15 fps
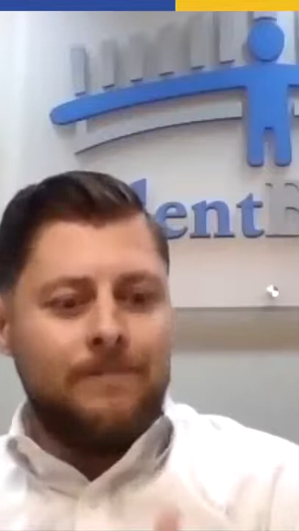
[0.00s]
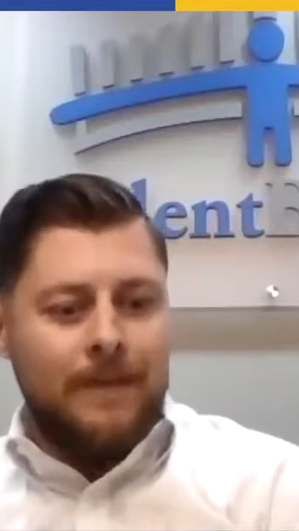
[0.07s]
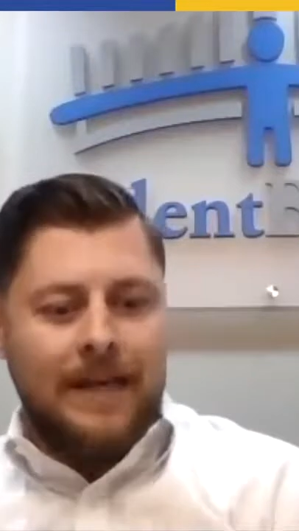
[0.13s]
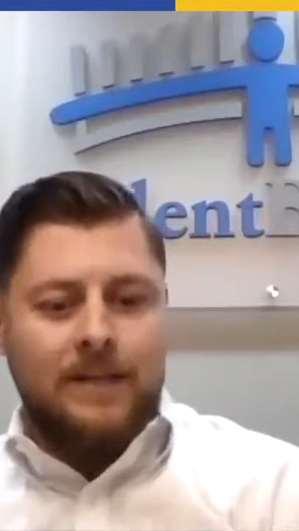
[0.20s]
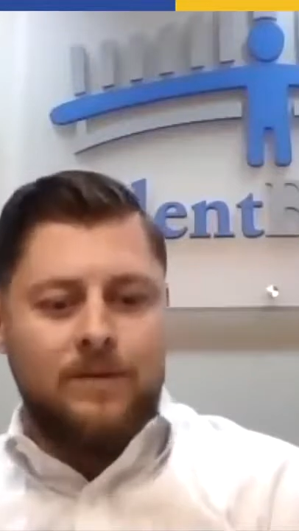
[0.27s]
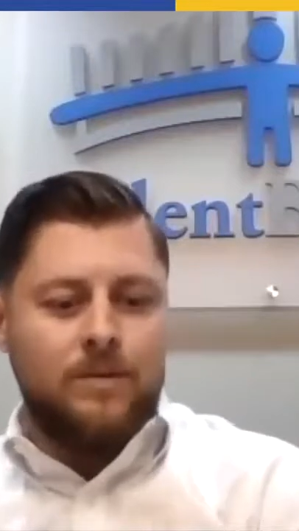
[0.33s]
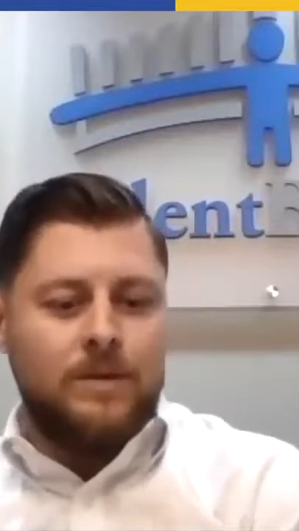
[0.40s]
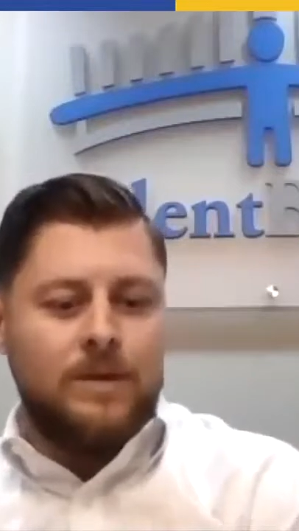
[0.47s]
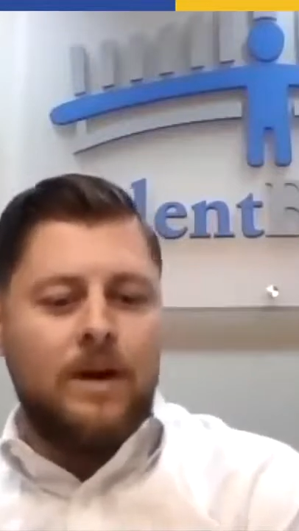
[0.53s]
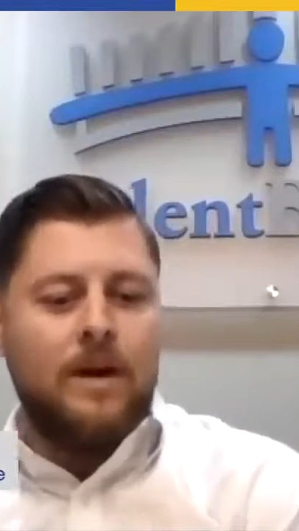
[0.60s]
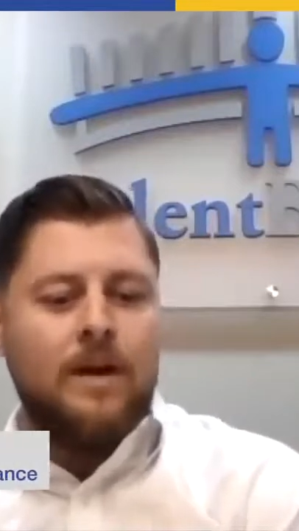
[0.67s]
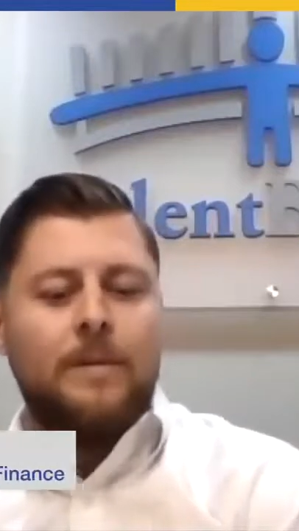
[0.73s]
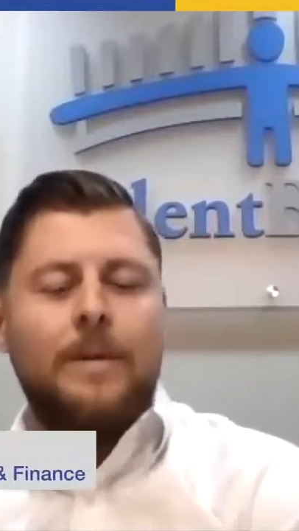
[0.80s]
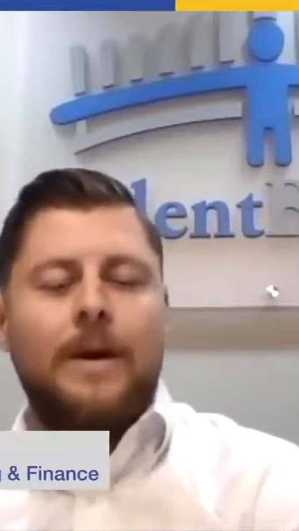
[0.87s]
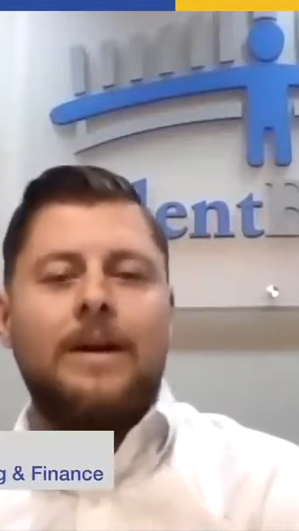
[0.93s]
as we're
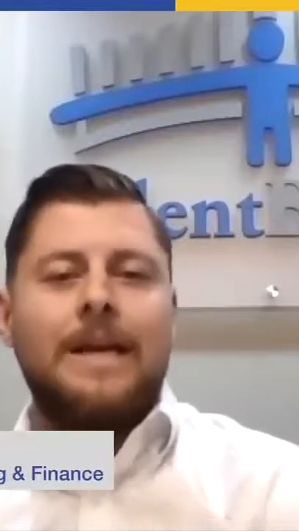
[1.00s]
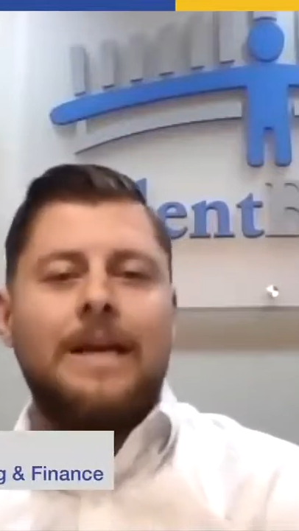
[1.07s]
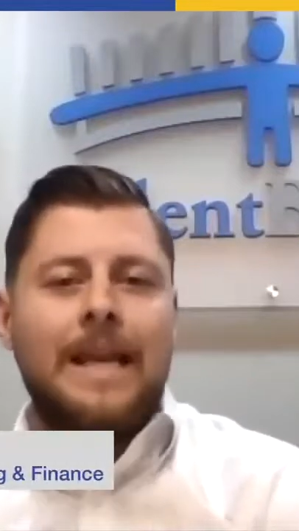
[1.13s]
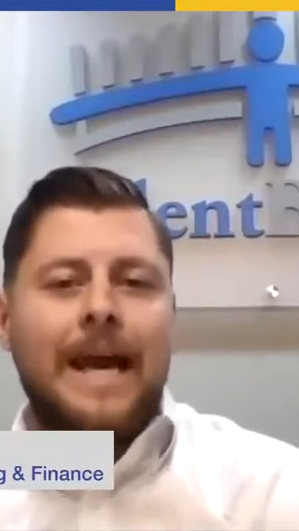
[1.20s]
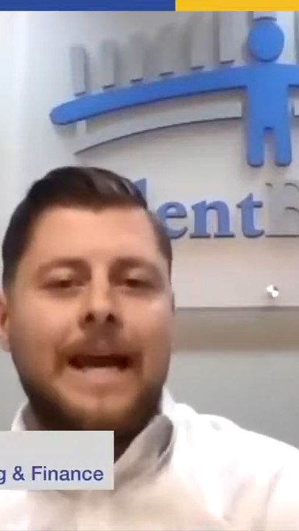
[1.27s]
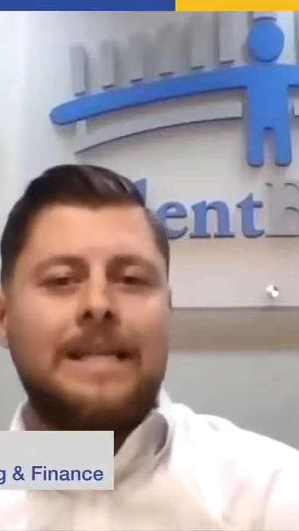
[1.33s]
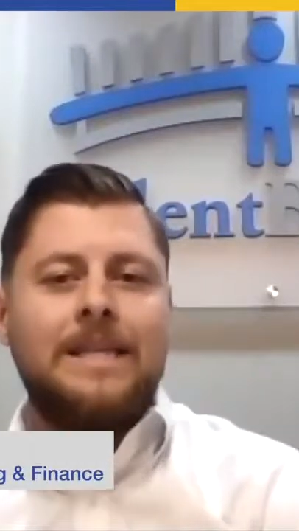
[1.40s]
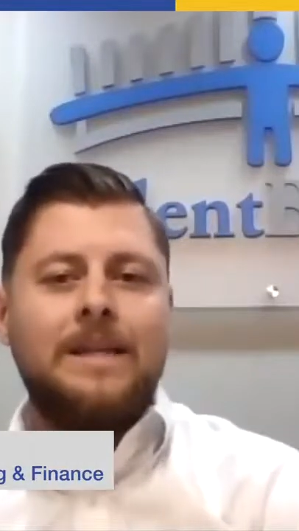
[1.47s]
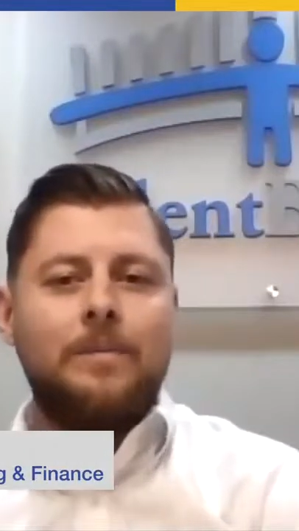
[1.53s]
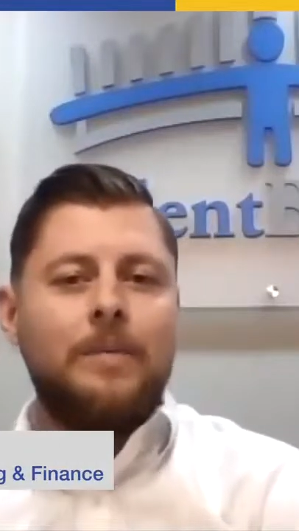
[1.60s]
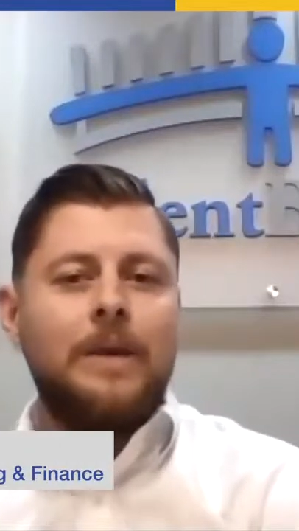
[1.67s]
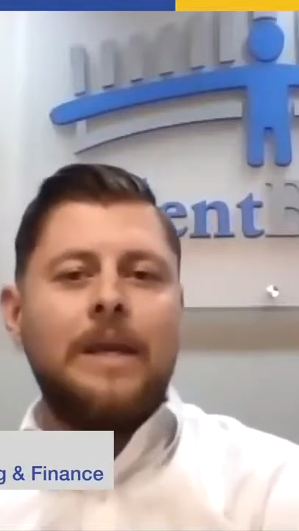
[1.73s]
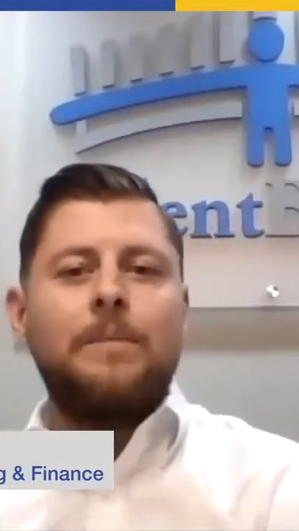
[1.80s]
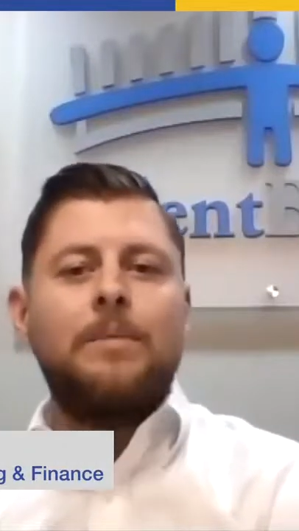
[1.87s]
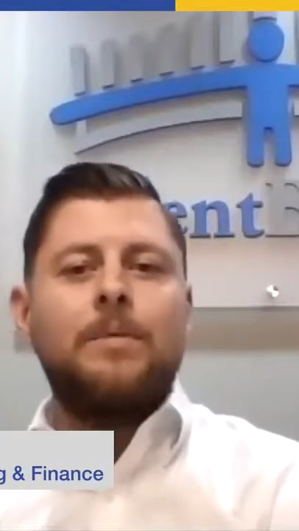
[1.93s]
talking about, connecting
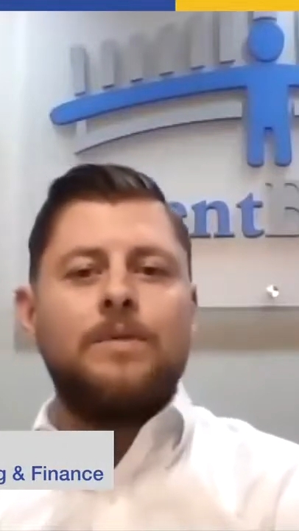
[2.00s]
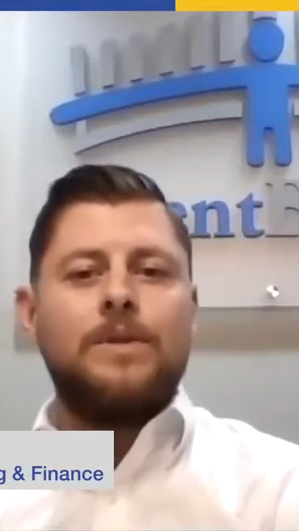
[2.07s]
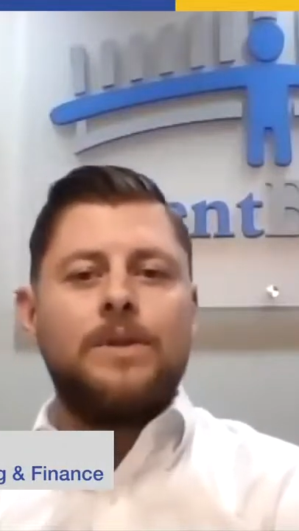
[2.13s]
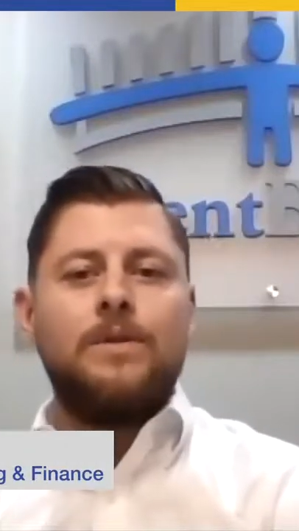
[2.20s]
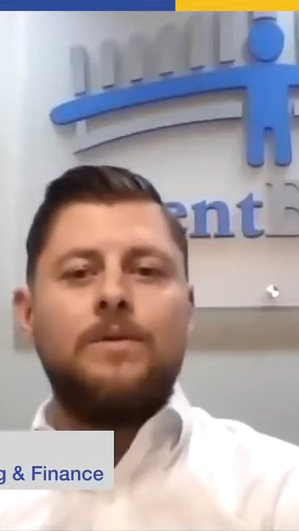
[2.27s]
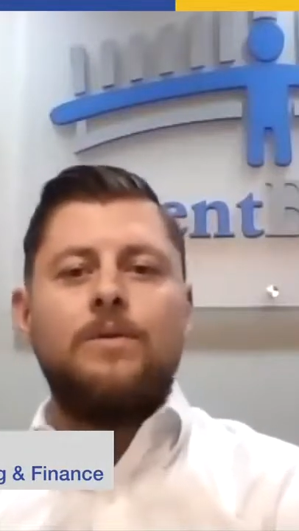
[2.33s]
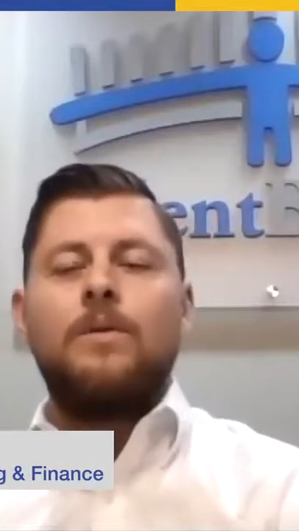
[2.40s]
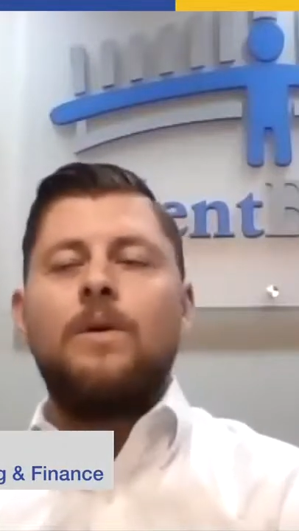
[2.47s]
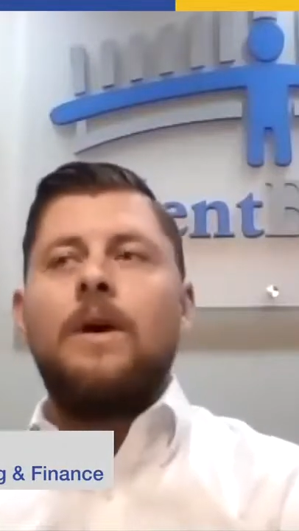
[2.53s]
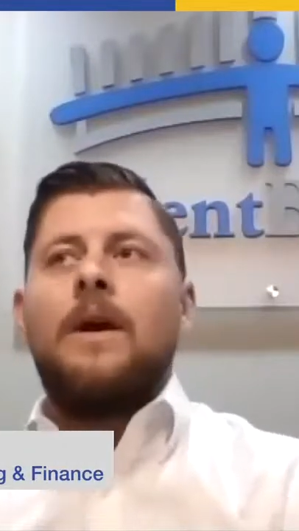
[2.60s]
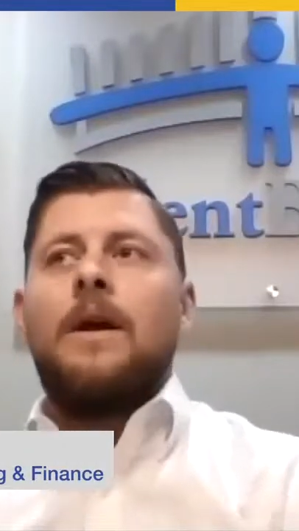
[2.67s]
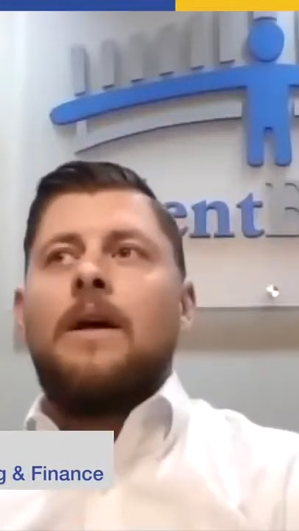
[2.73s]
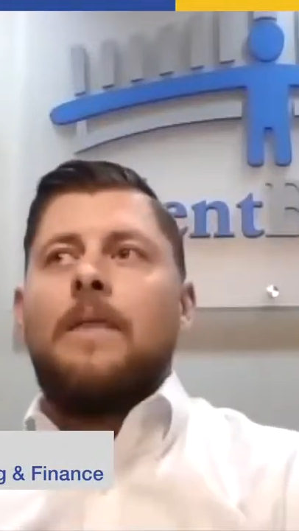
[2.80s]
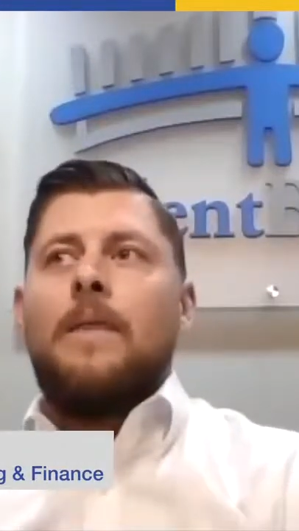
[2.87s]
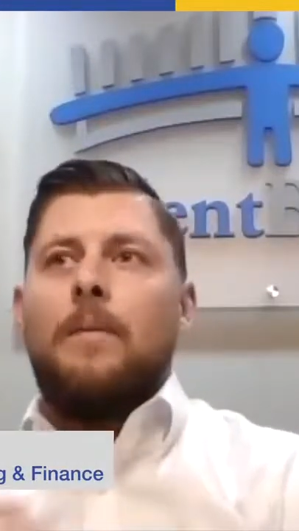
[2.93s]
people to
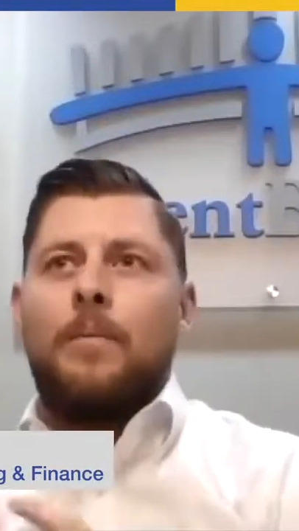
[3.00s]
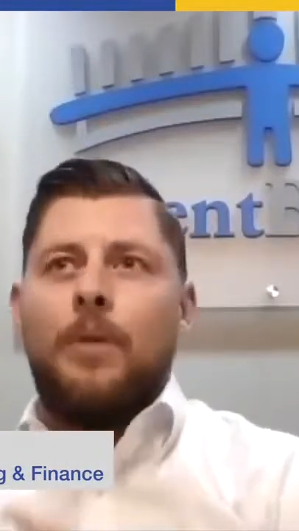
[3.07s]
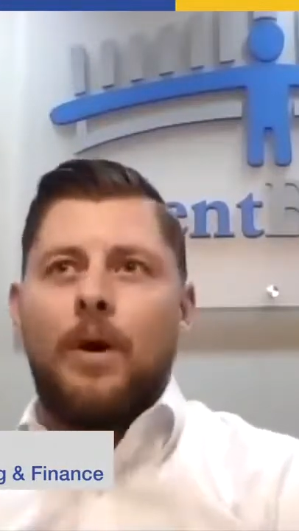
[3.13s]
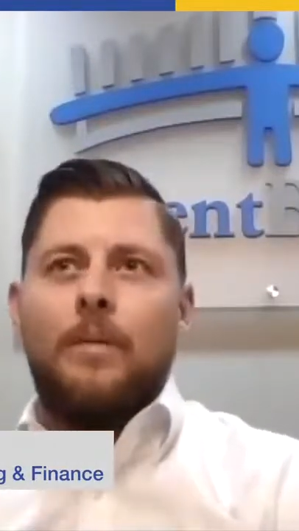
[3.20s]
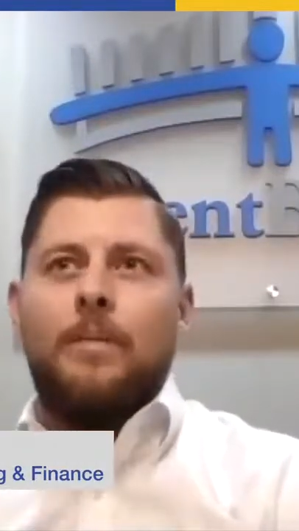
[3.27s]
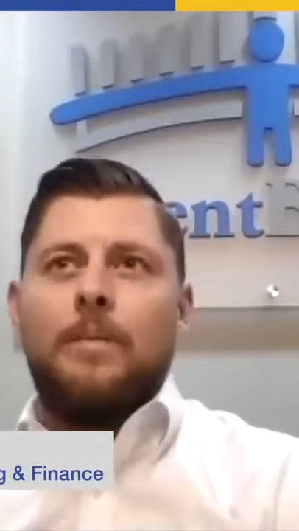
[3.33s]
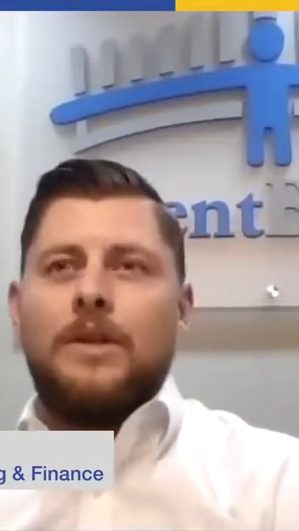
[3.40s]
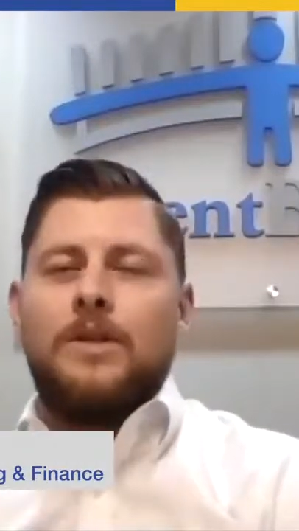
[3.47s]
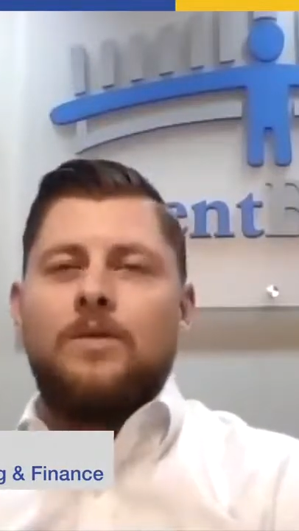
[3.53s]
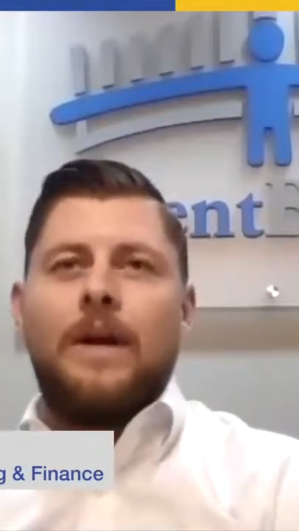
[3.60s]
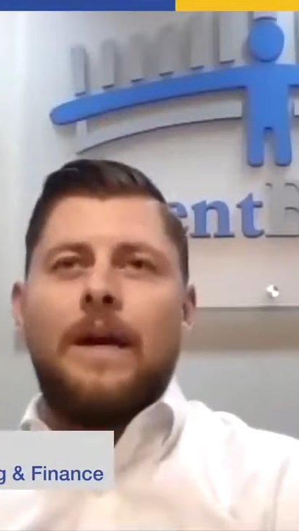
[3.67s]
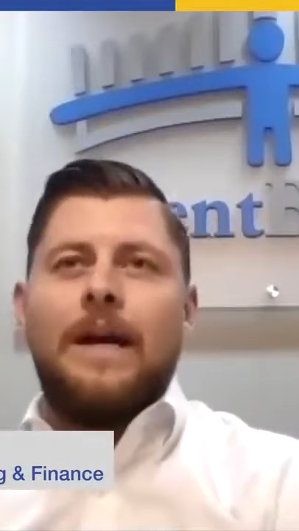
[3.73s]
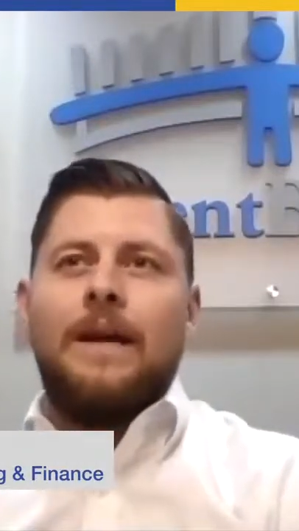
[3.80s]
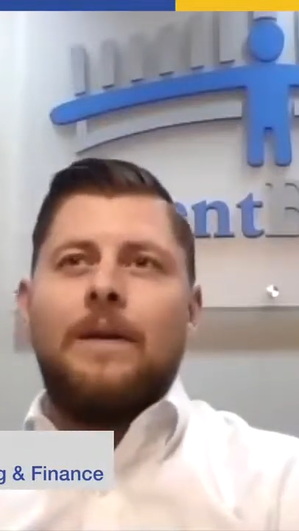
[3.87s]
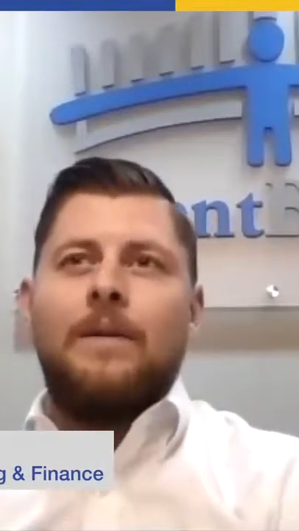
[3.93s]
the purpose,
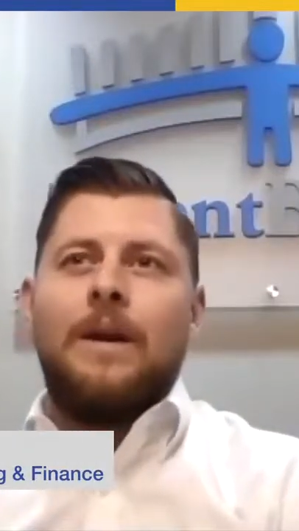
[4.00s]
right?